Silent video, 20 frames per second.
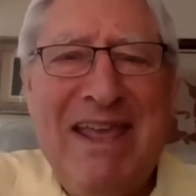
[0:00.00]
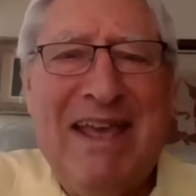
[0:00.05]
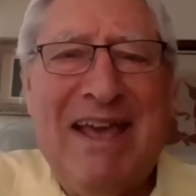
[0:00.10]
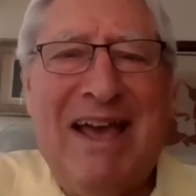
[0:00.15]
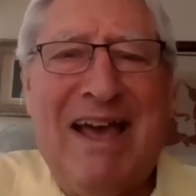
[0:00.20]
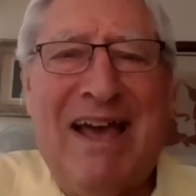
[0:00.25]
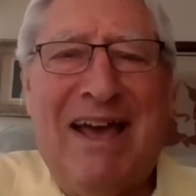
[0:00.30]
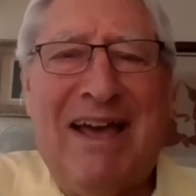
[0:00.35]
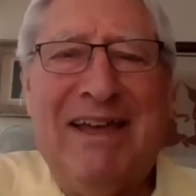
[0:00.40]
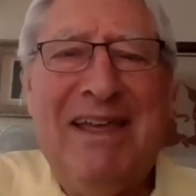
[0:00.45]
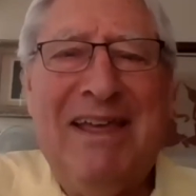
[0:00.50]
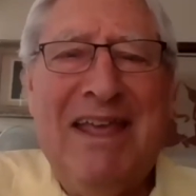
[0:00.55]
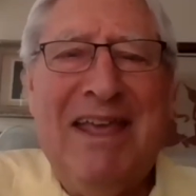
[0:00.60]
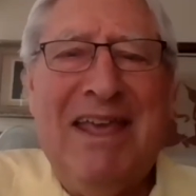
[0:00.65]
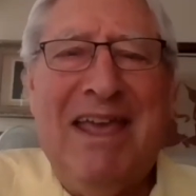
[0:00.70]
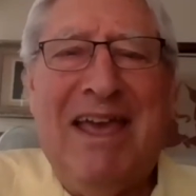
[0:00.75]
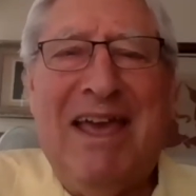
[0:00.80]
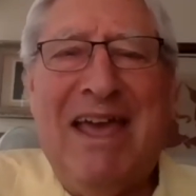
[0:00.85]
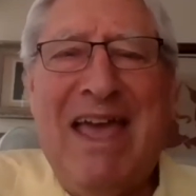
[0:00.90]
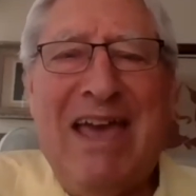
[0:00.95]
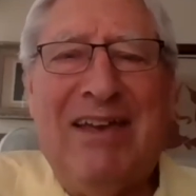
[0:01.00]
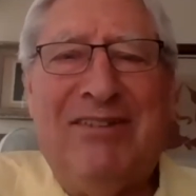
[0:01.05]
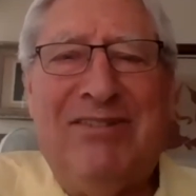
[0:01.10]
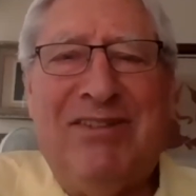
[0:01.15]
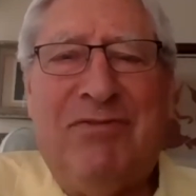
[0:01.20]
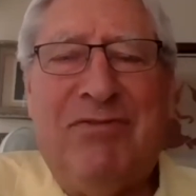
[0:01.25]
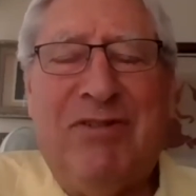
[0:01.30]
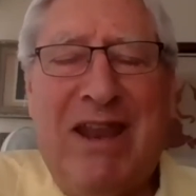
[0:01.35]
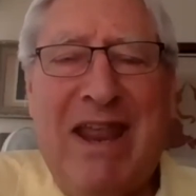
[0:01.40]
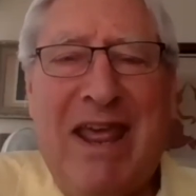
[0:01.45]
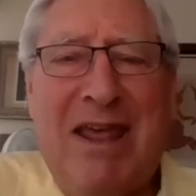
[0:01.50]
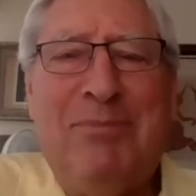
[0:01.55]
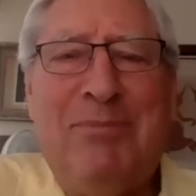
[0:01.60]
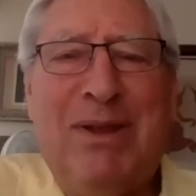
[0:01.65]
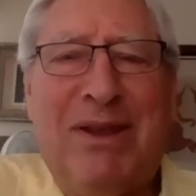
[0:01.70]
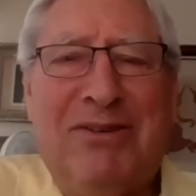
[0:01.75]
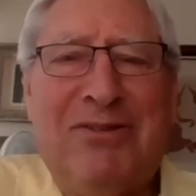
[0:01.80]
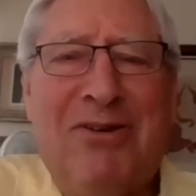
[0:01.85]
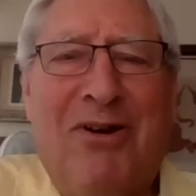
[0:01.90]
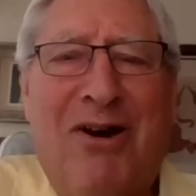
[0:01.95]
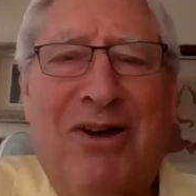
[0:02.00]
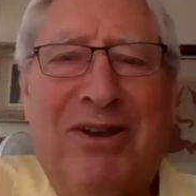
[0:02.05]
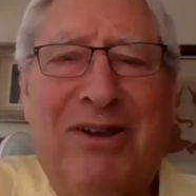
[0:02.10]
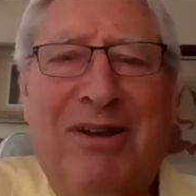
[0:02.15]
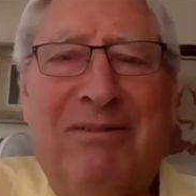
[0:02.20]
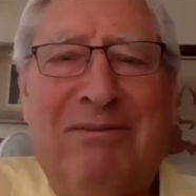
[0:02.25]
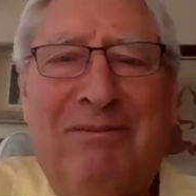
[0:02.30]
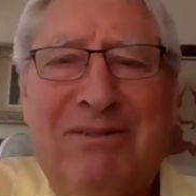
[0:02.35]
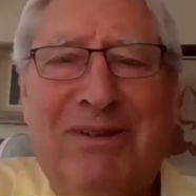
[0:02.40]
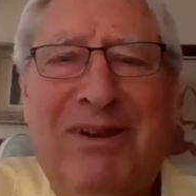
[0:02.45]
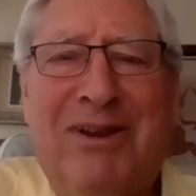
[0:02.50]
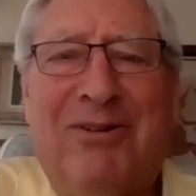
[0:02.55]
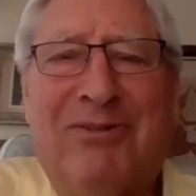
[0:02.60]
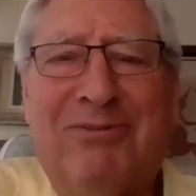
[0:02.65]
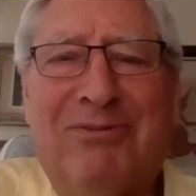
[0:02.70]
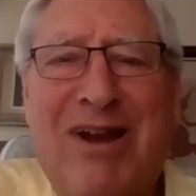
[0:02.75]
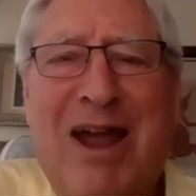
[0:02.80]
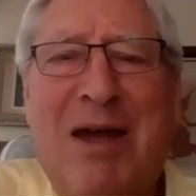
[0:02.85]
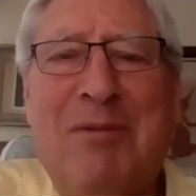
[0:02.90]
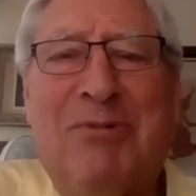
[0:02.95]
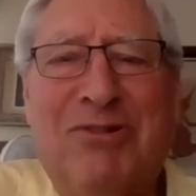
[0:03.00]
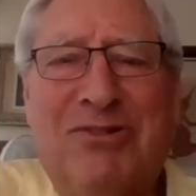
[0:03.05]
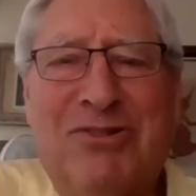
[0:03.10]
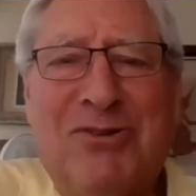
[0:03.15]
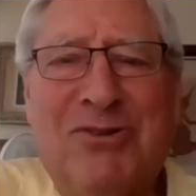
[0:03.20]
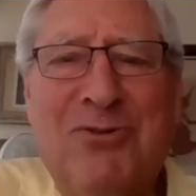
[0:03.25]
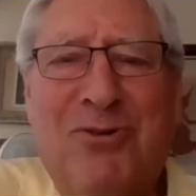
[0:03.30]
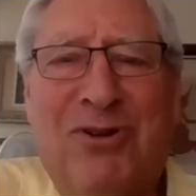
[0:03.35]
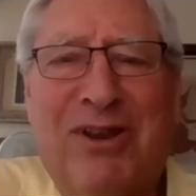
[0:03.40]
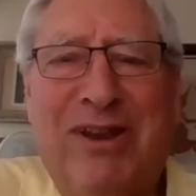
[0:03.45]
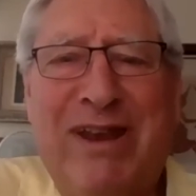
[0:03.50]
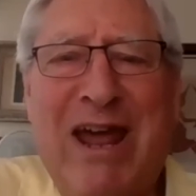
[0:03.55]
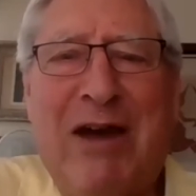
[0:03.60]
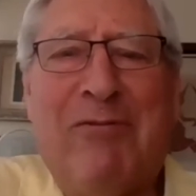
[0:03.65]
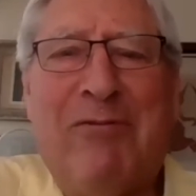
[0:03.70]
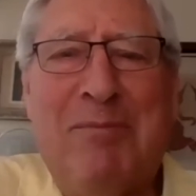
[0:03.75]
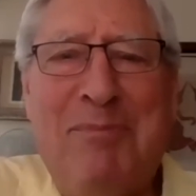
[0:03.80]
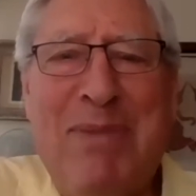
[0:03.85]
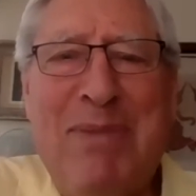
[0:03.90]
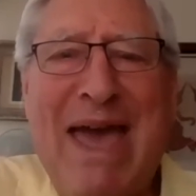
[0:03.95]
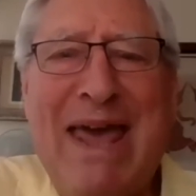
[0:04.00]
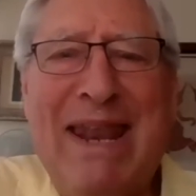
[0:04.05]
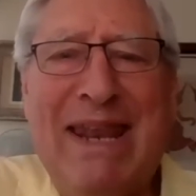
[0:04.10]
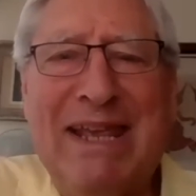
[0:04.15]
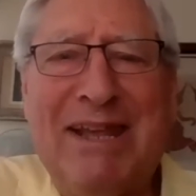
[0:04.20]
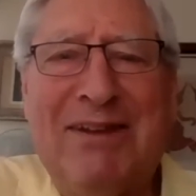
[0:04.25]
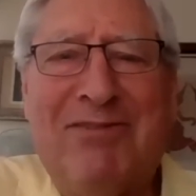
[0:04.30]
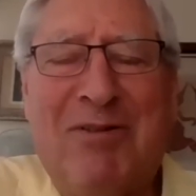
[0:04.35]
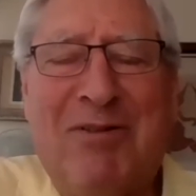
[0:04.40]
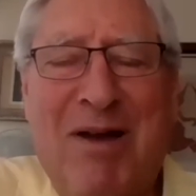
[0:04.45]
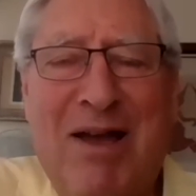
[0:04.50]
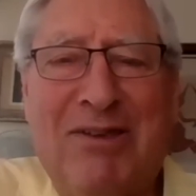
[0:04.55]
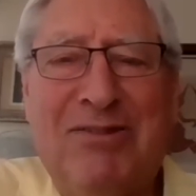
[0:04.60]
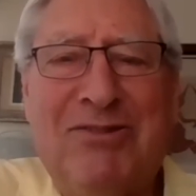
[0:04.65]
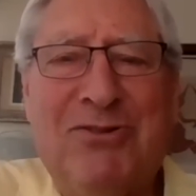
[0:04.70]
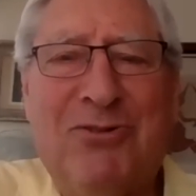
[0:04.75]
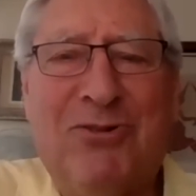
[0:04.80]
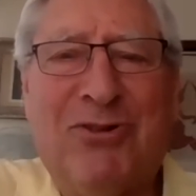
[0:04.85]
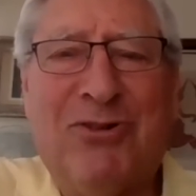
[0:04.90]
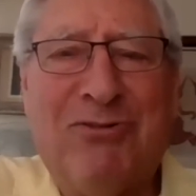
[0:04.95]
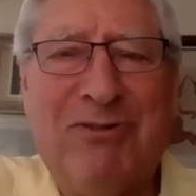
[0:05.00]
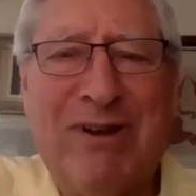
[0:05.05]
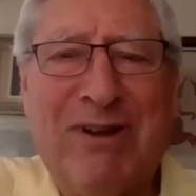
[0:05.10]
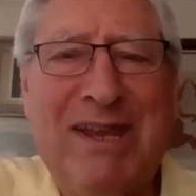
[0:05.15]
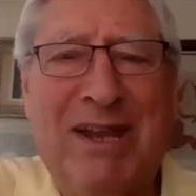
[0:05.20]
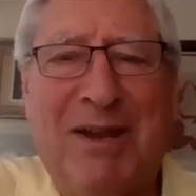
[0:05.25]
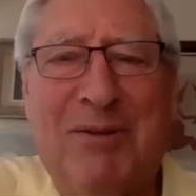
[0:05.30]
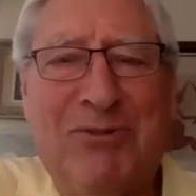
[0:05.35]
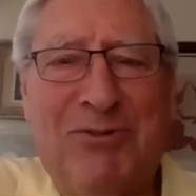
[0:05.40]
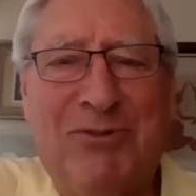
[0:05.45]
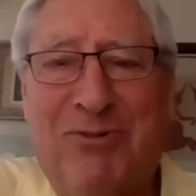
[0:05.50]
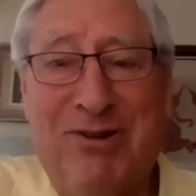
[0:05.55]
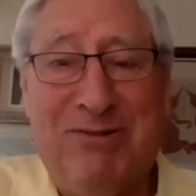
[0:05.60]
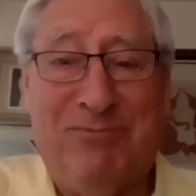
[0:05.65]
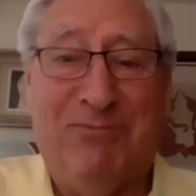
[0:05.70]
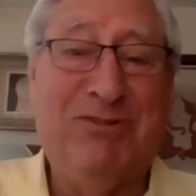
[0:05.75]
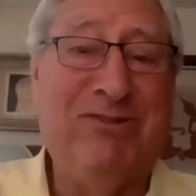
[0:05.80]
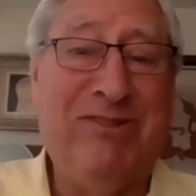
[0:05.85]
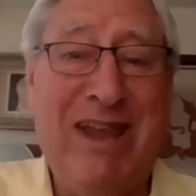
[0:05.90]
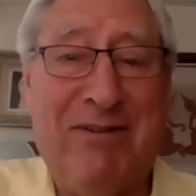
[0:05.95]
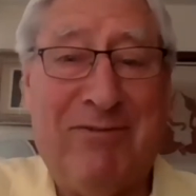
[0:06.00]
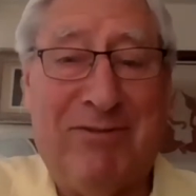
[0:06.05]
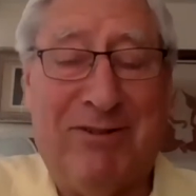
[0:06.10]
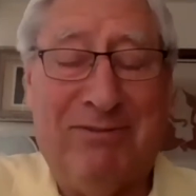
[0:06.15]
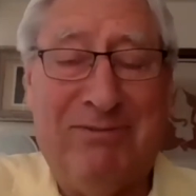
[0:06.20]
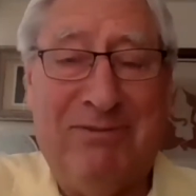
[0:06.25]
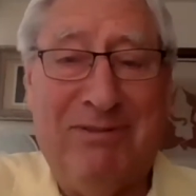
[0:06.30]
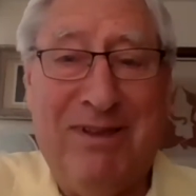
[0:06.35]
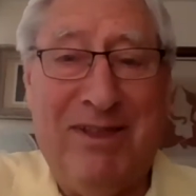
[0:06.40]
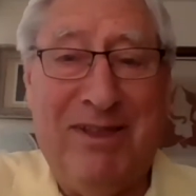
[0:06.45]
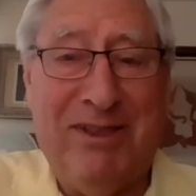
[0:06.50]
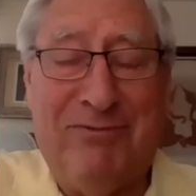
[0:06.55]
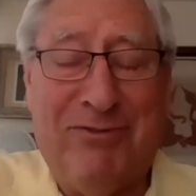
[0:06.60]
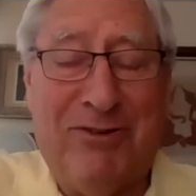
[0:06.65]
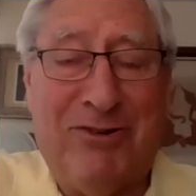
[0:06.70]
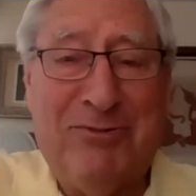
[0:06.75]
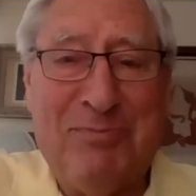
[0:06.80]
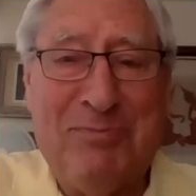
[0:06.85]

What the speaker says: as if it had been taught in grammar school, and now we're banning it from high school curriculums where it was never in the first